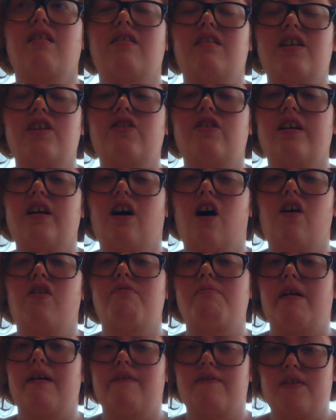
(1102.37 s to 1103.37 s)
literally
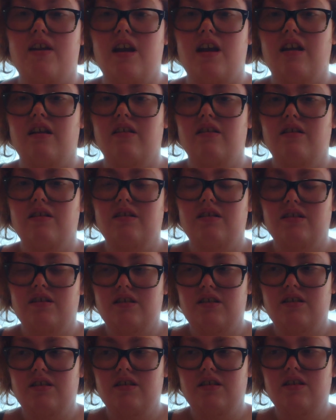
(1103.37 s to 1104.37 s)
off my feet
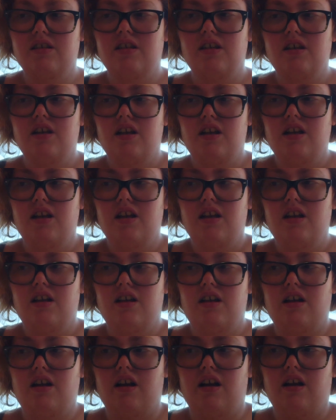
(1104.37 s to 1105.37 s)

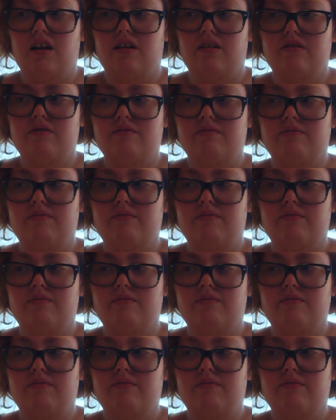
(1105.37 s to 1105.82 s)
um,